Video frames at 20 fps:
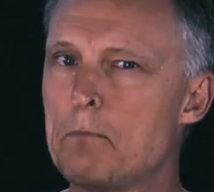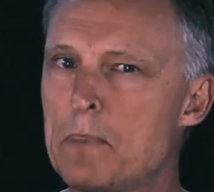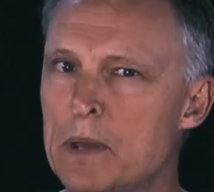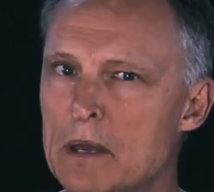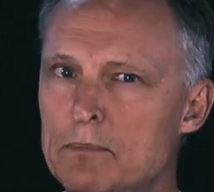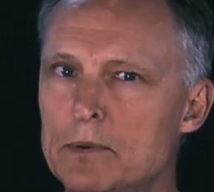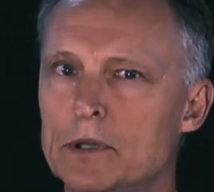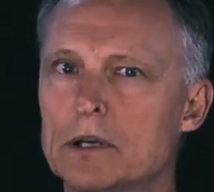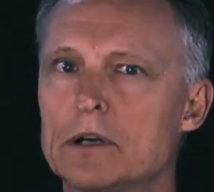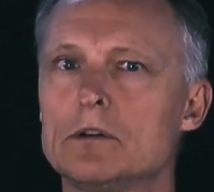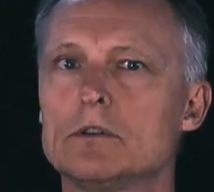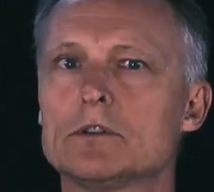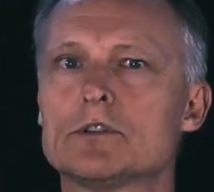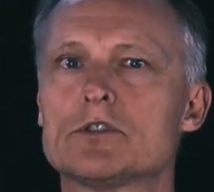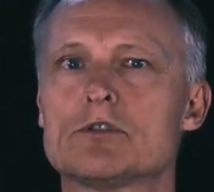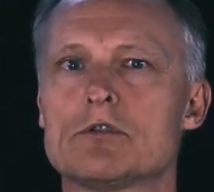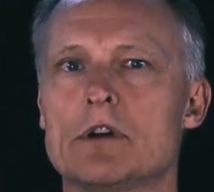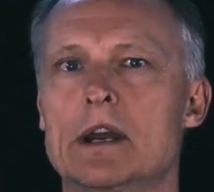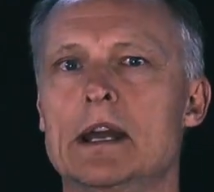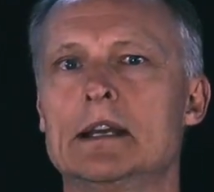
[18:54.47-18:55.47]
biblical
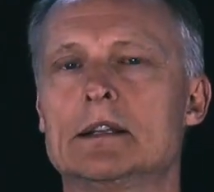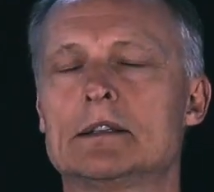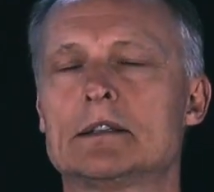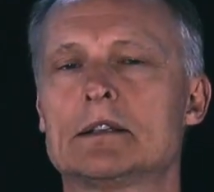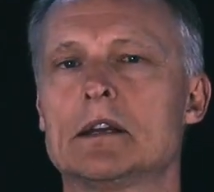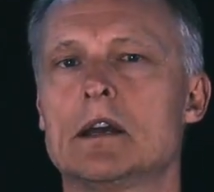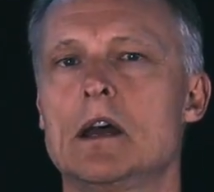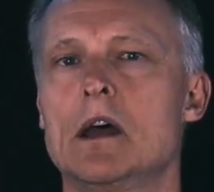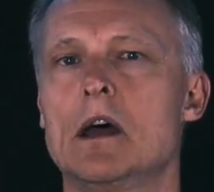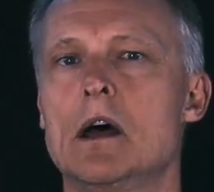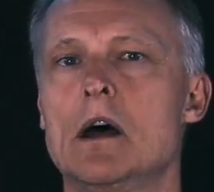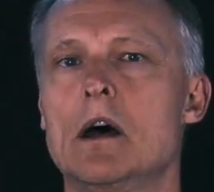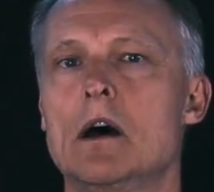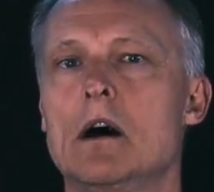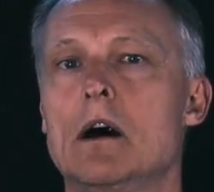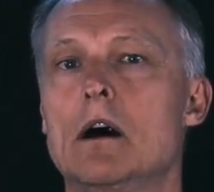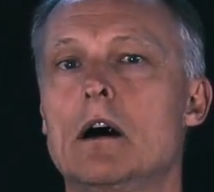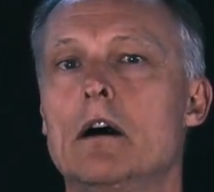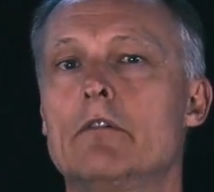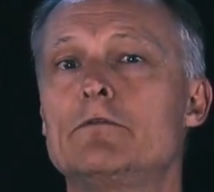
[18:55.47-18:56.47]
traits
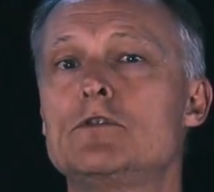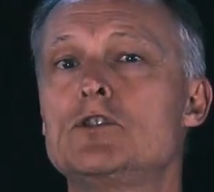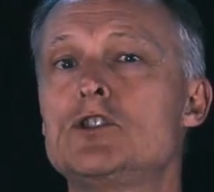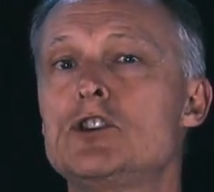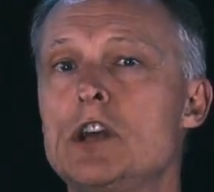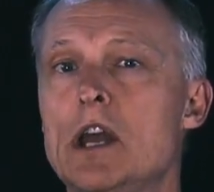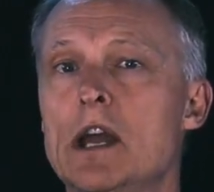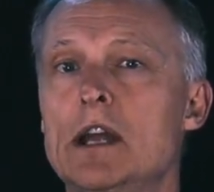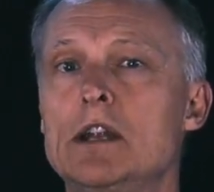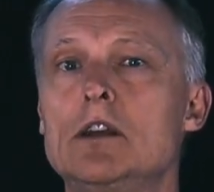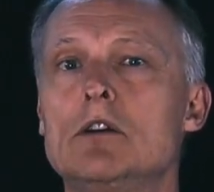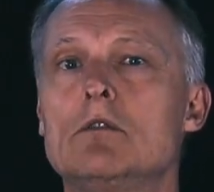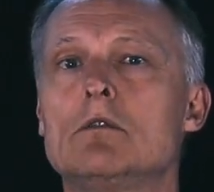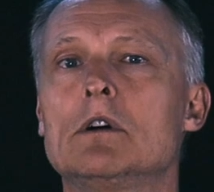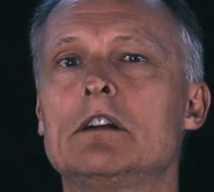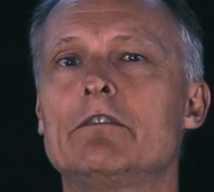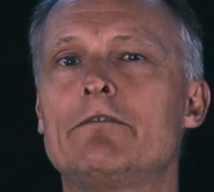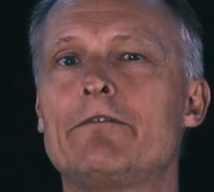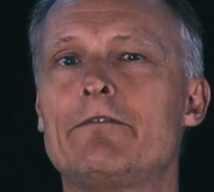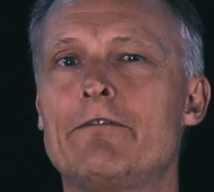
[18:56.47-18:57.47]
of
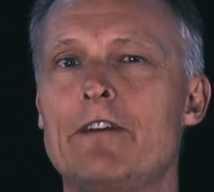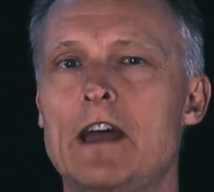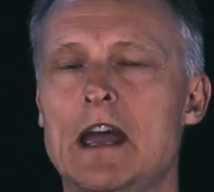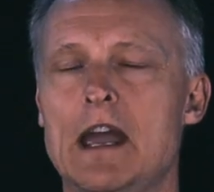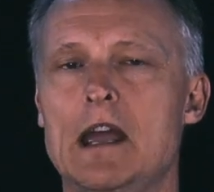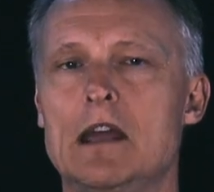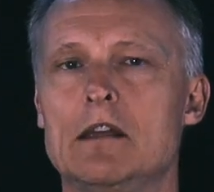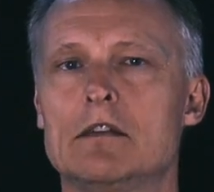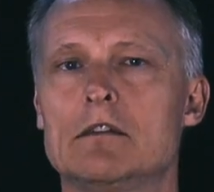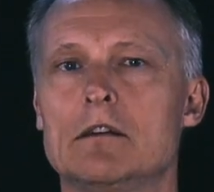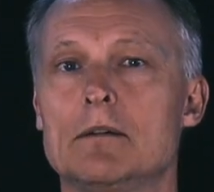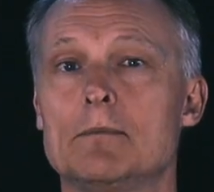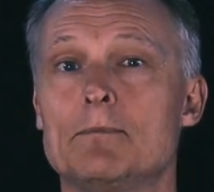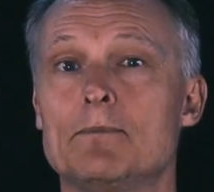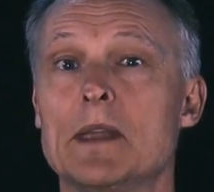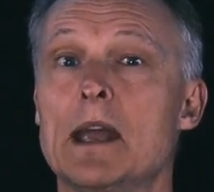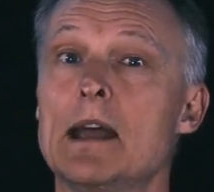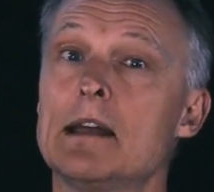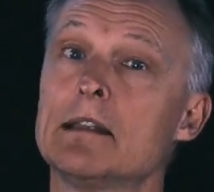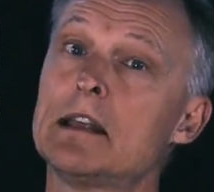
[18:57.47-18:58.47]
genuine faith
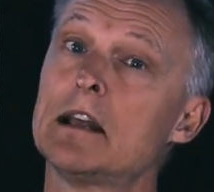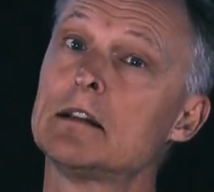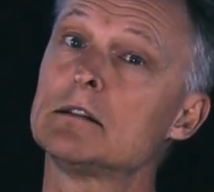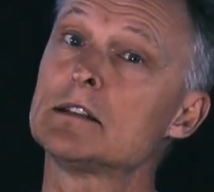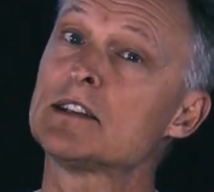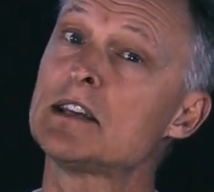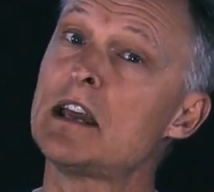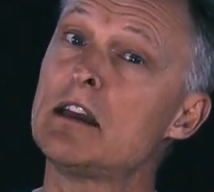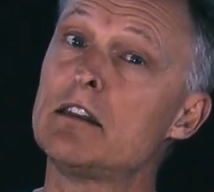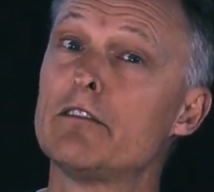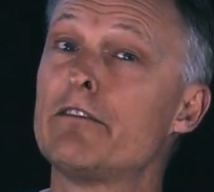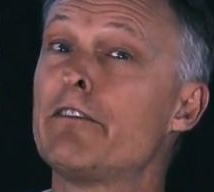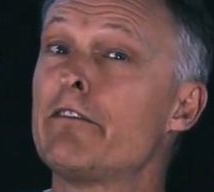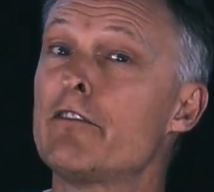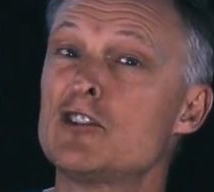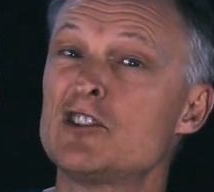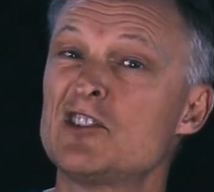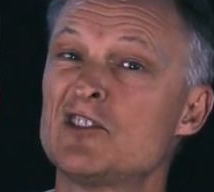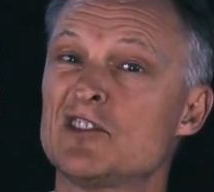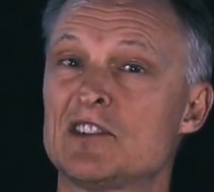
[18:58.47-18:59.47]
that, say, the
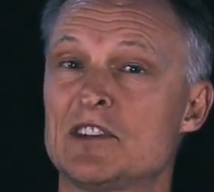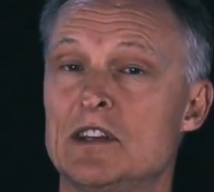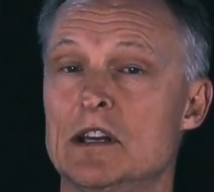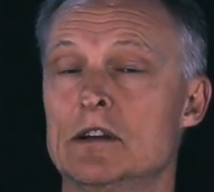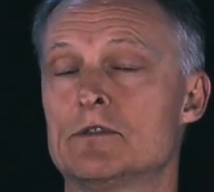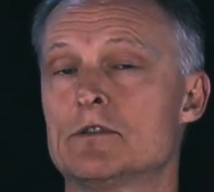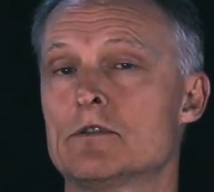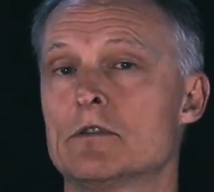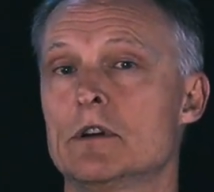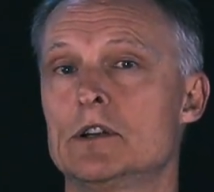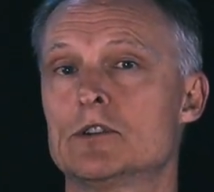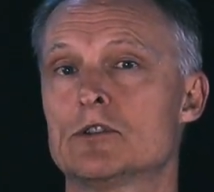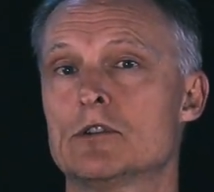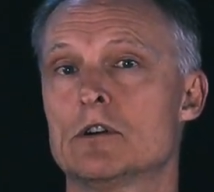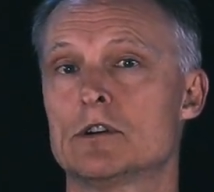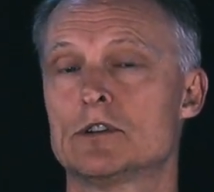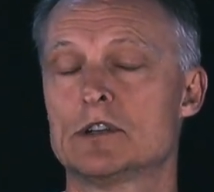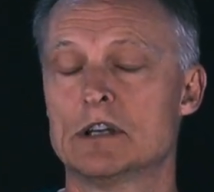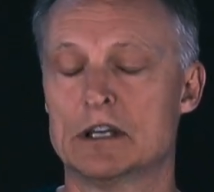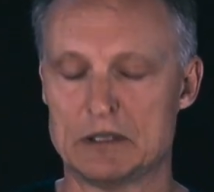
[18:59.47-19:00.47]
first century
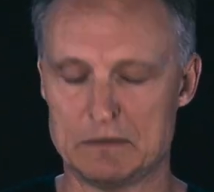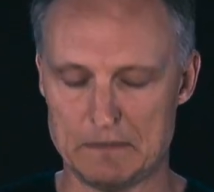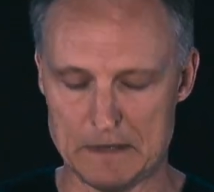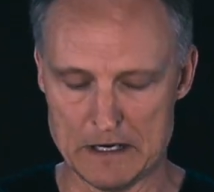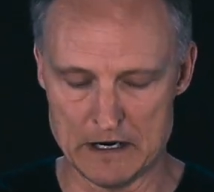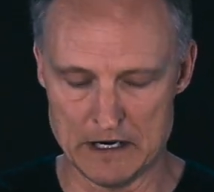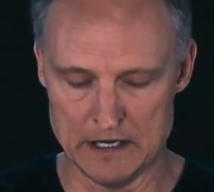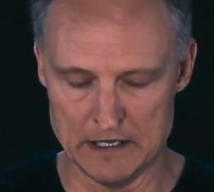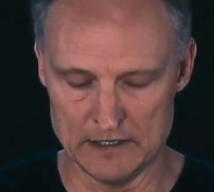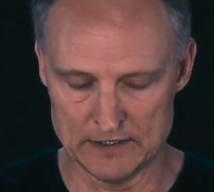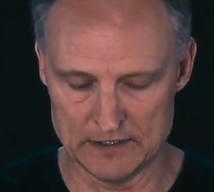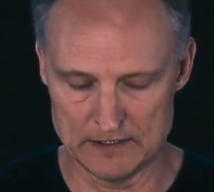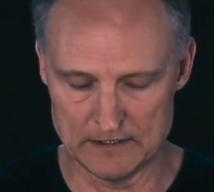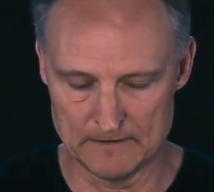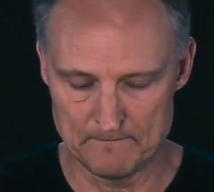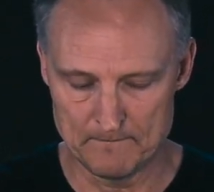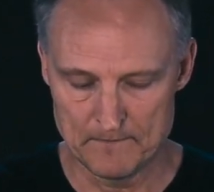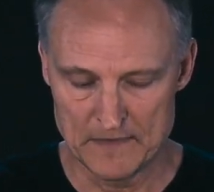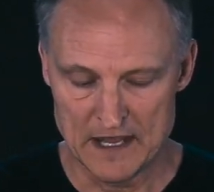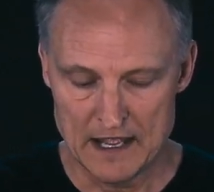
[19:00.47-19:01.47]
church experienced?
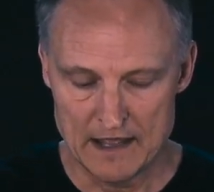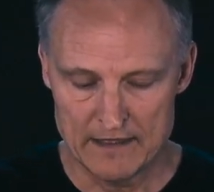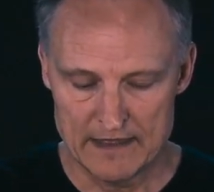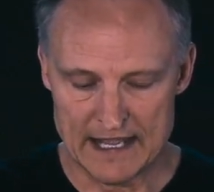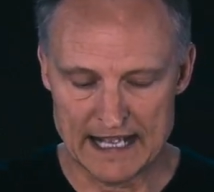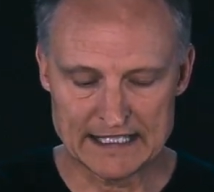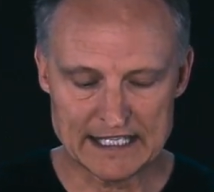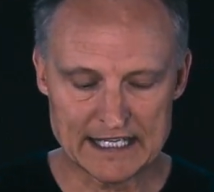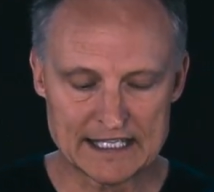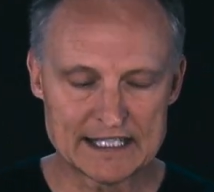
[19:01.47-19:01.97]
That's